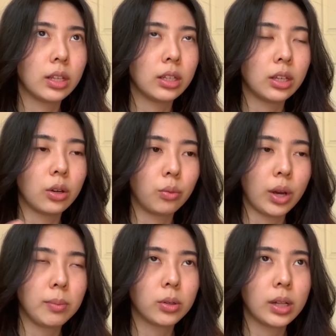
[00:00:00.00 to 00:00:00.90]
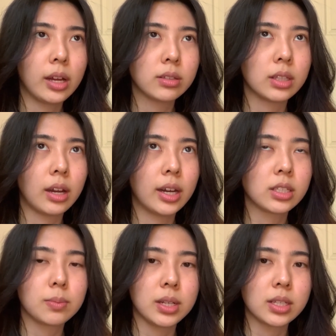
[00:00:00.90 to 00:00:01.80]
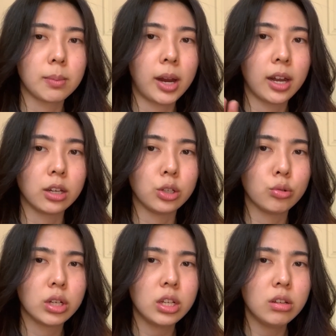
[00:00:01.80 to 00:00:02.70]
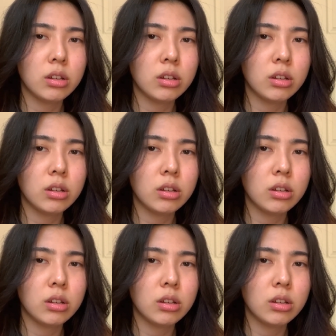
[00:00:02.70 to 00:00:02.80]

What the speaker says: your rainbow clouds, there has to be some kind of unity.